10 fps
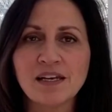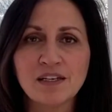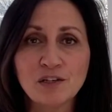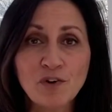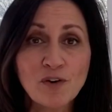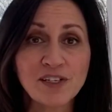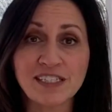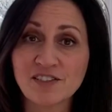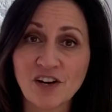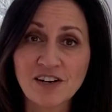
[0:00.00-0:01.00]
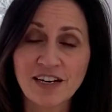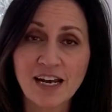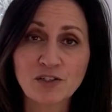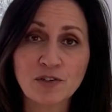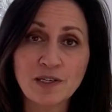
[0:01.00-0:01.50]
You've already started
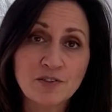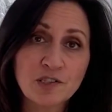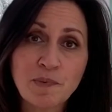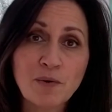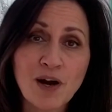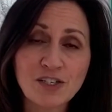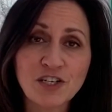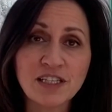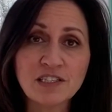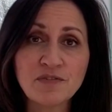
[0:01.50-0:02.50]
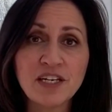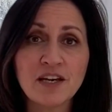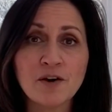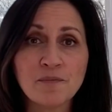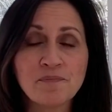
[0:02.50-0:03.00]
actually by watching this
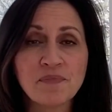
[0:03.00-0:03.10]
video.